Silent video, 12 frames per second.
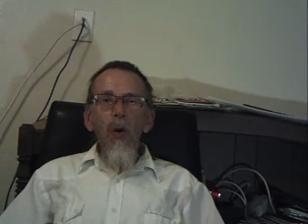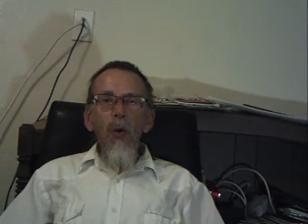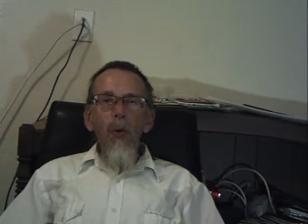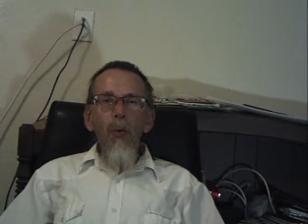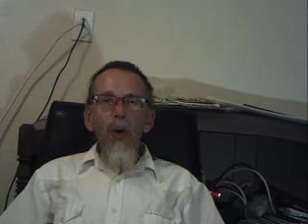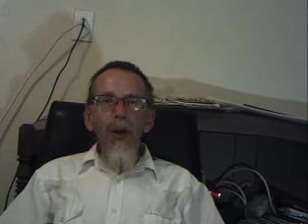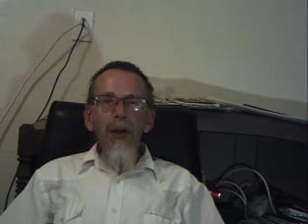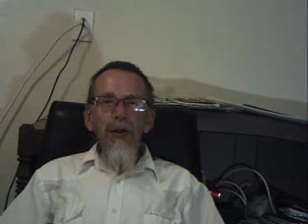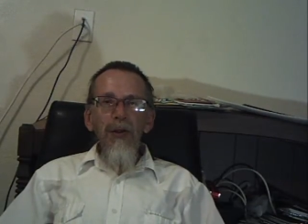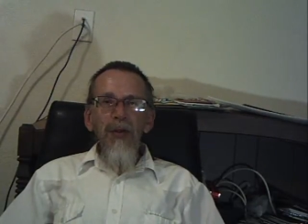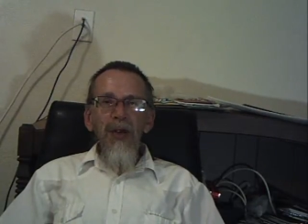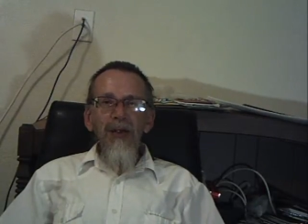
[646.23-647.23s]
One of the
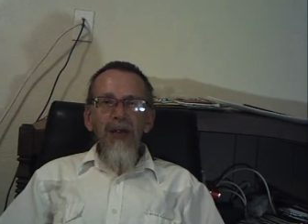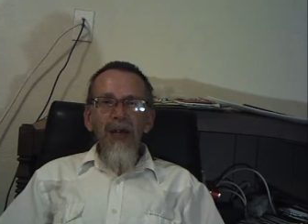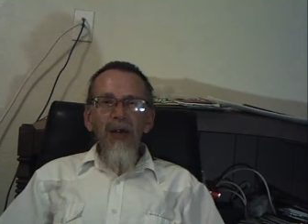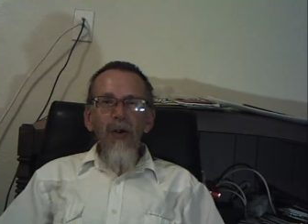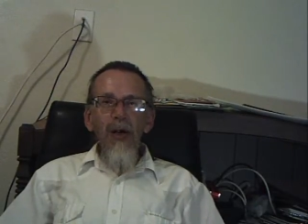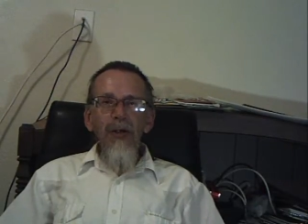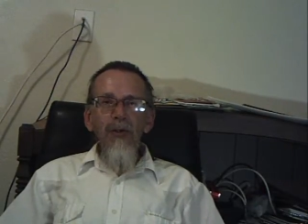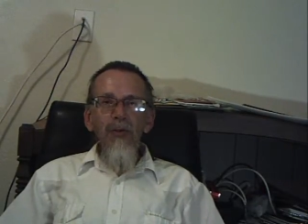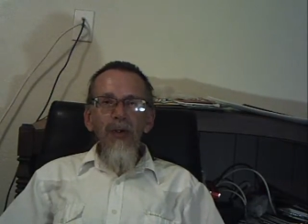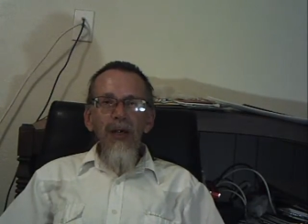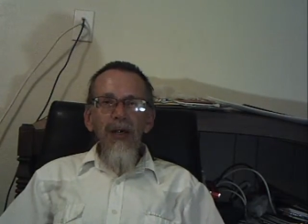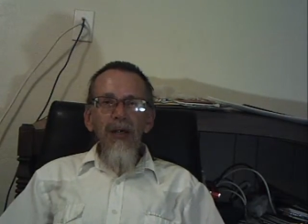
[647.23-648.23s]
things I know I do
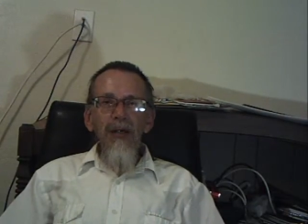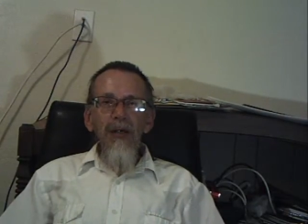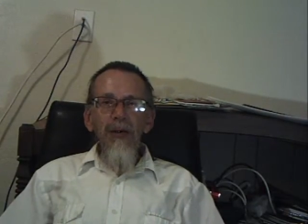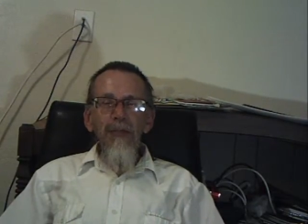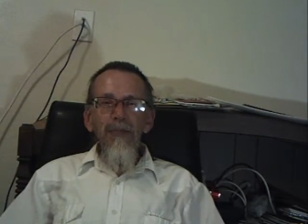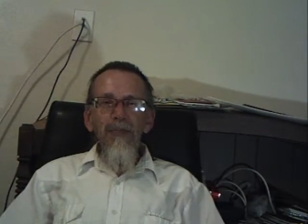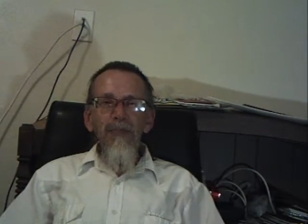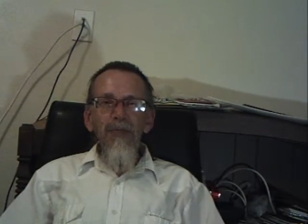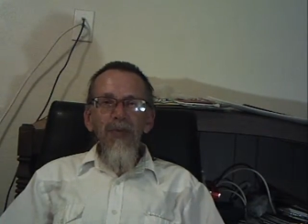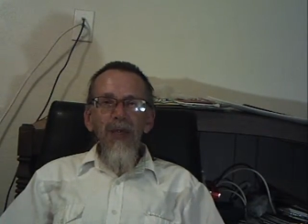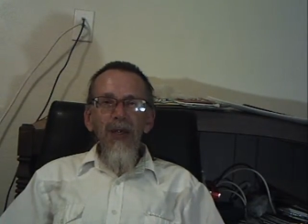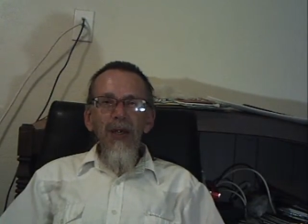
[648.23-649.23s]
need
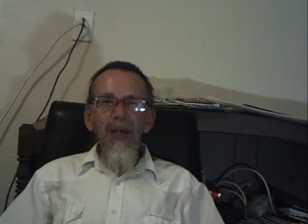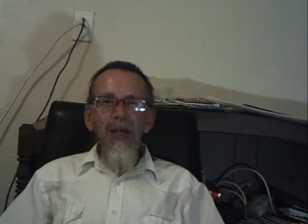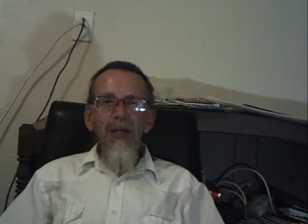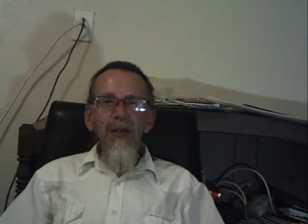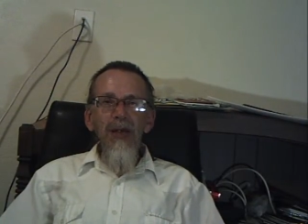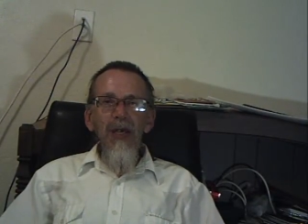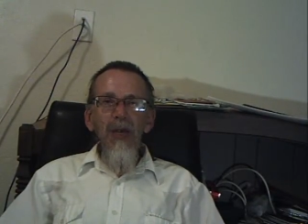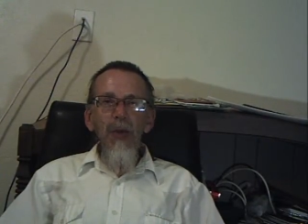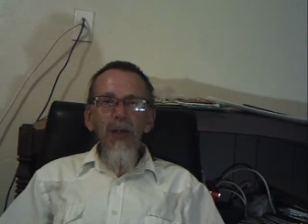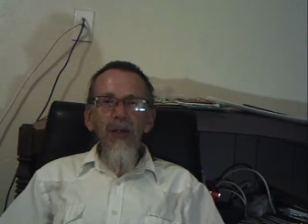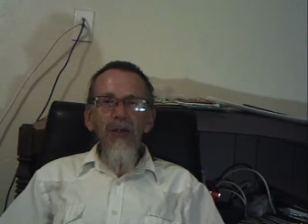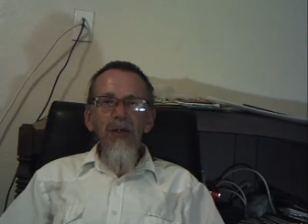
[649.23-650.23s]
is the
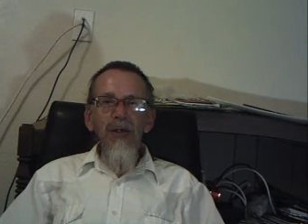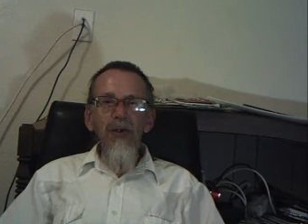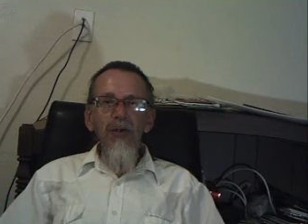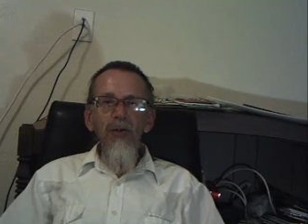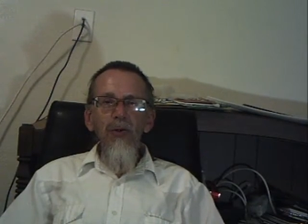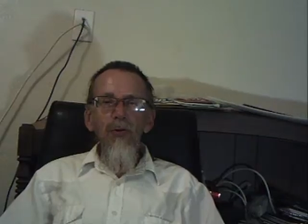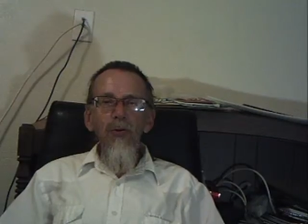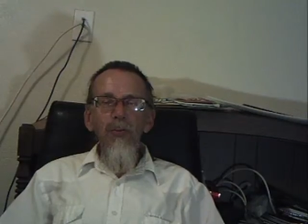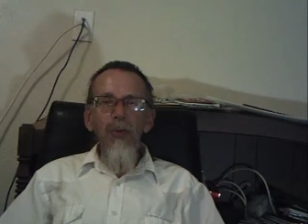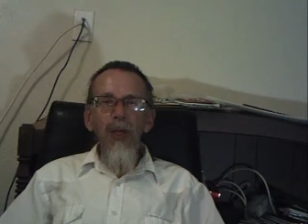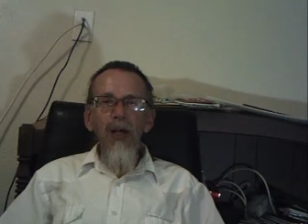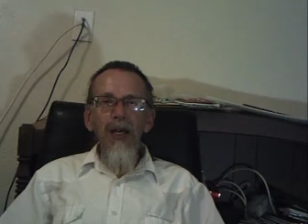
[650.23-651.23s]
ability to
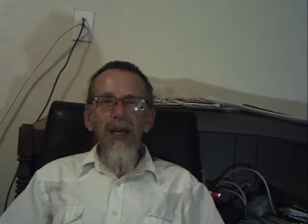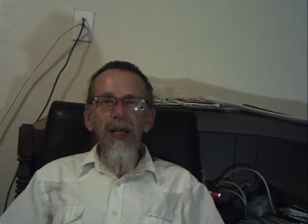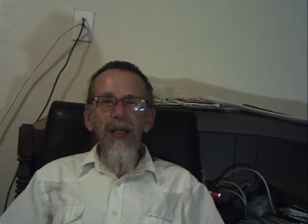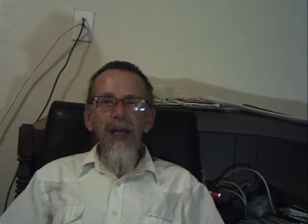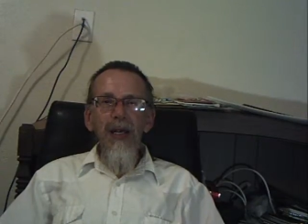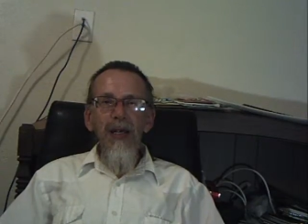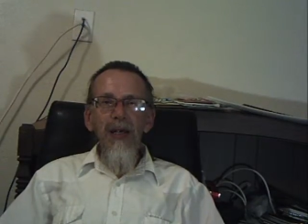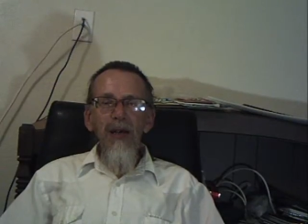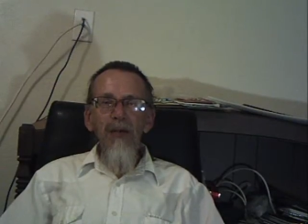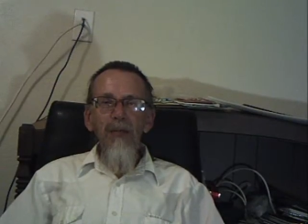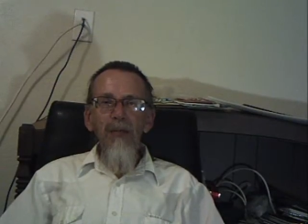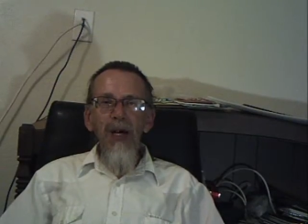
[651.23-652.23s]
plug in a
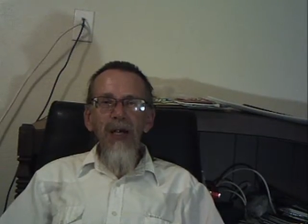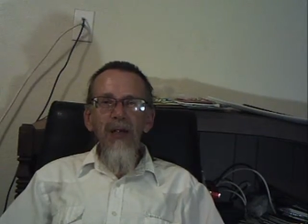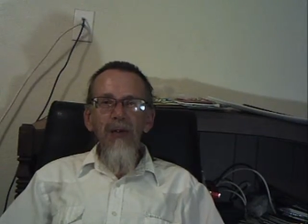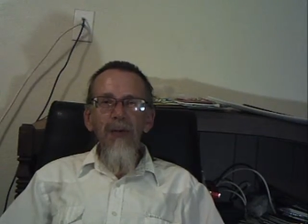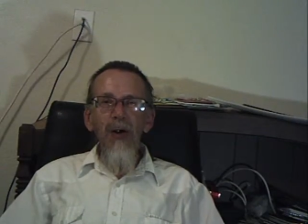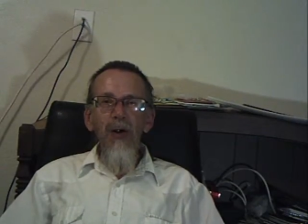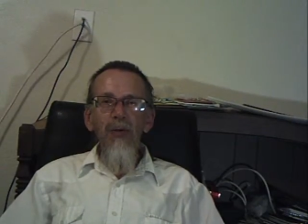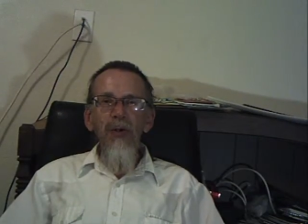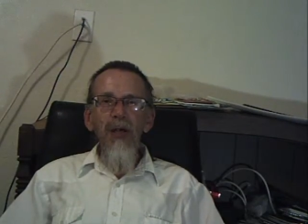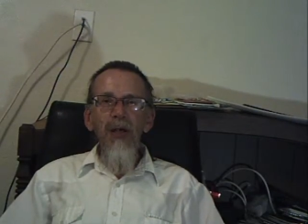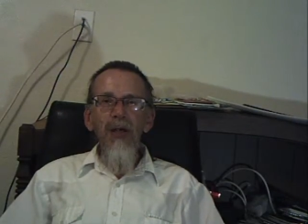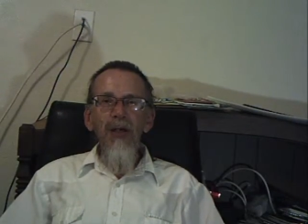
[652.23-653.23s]
microphone
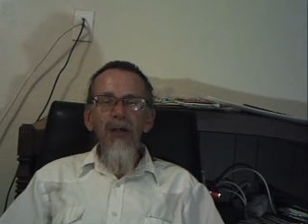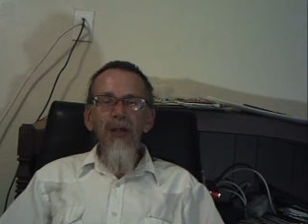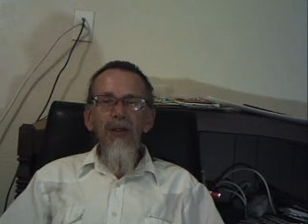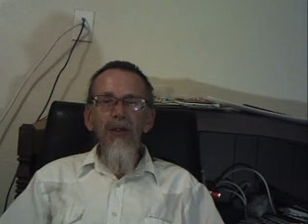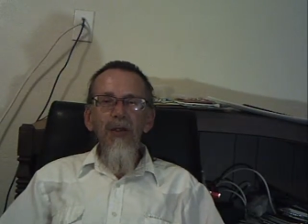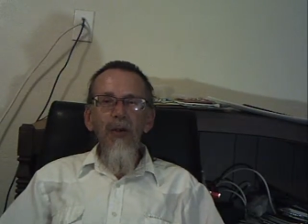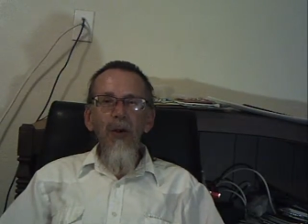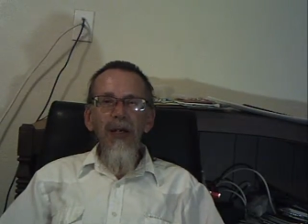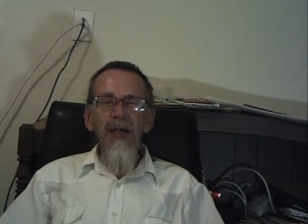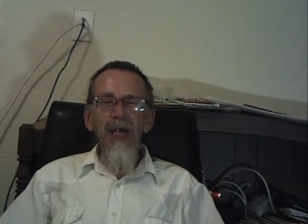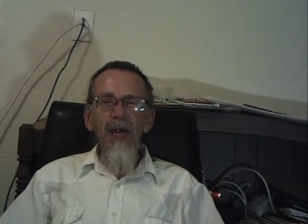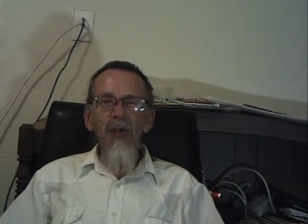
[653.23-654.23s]
so I can
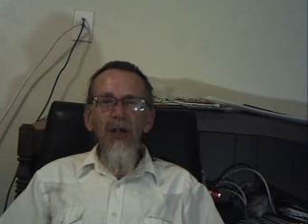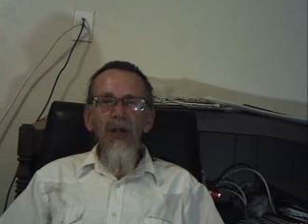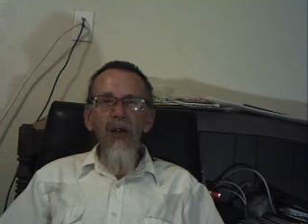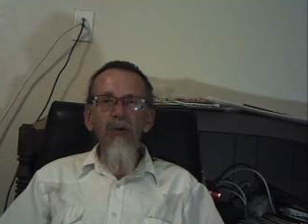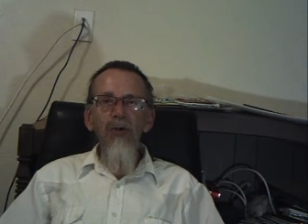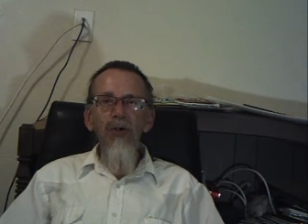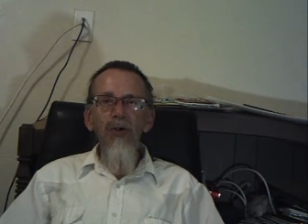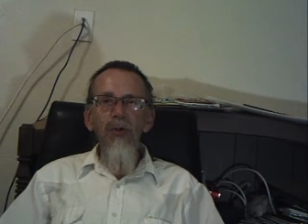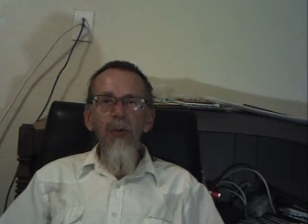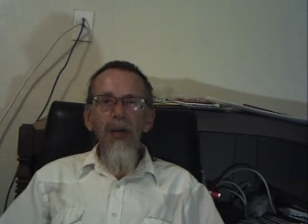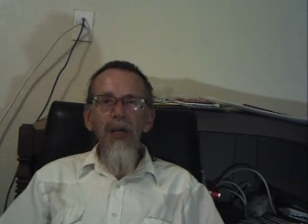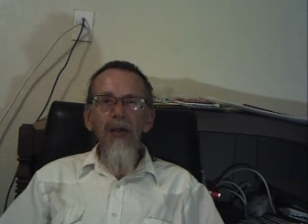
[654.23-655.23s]
have it close to me,